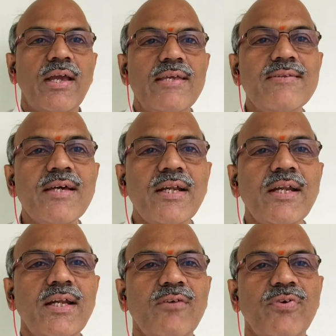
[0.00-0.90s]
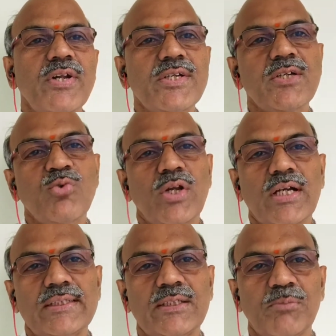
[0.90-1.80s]
Is there any definition for a
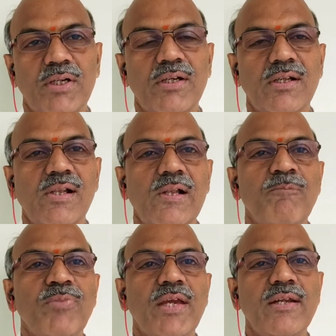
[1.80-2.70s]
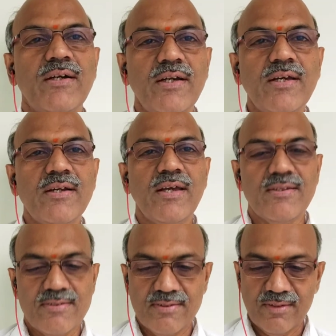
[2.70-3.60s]
customer? In earlier
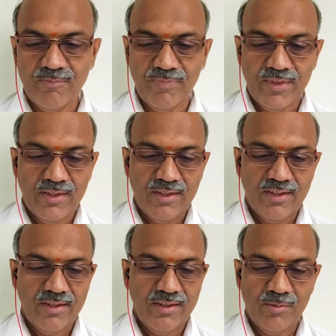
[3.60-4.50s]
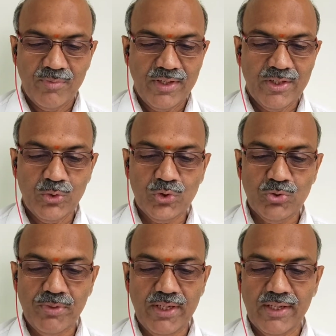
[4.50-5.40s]
days, it used
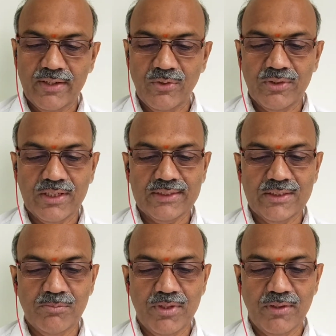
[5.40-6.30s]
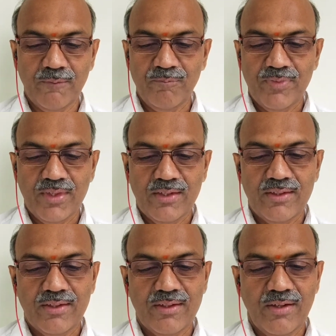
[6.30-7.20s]
to be like, you know, the customer
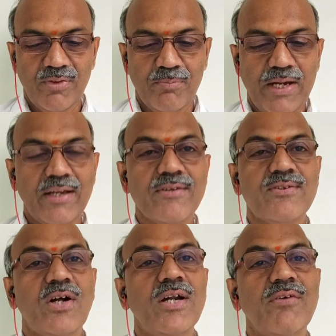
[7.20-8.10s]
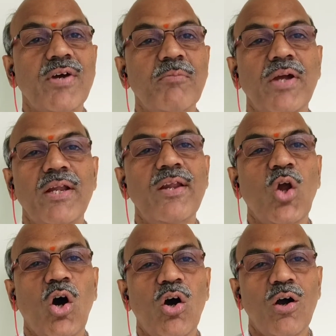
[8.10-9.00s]
of a bank is not defined by any
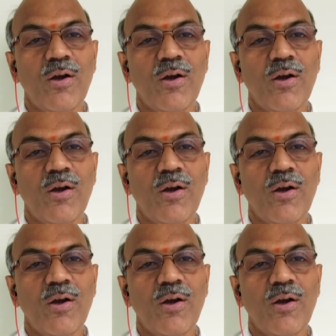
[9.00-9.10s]
law.